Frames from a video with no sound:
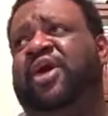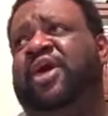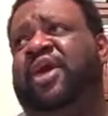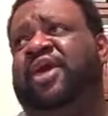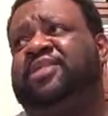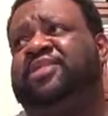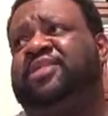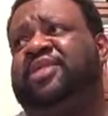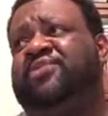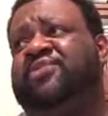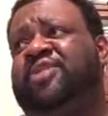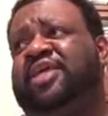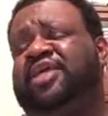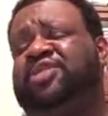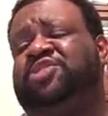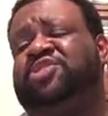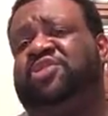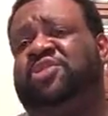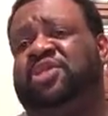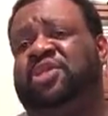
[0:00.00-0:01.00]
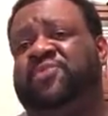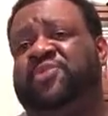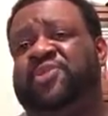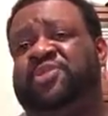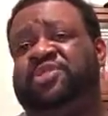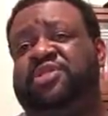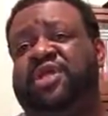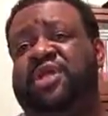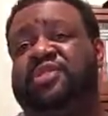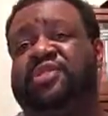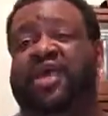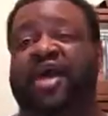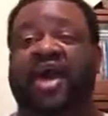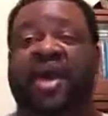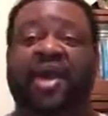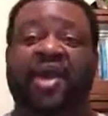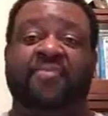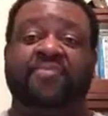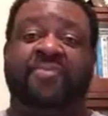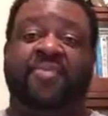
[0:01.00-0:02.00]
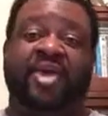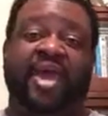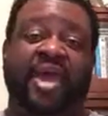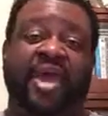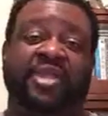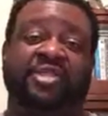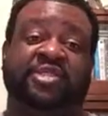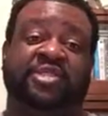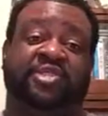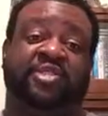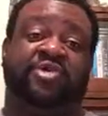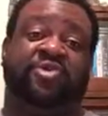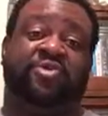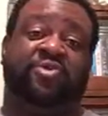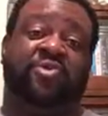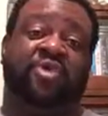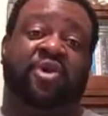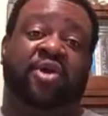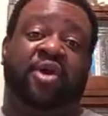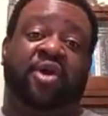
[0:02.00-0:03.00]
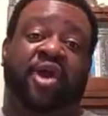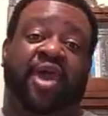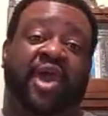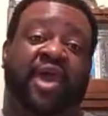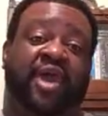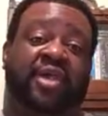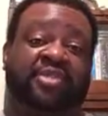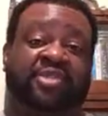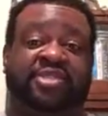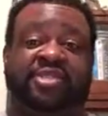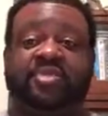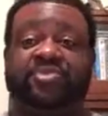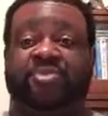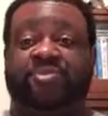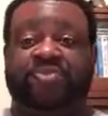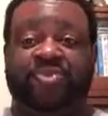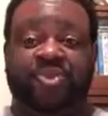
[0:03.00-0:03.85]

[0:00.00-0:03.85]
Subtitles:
as if they should have given it a chance, I'm asking you, as a Sumter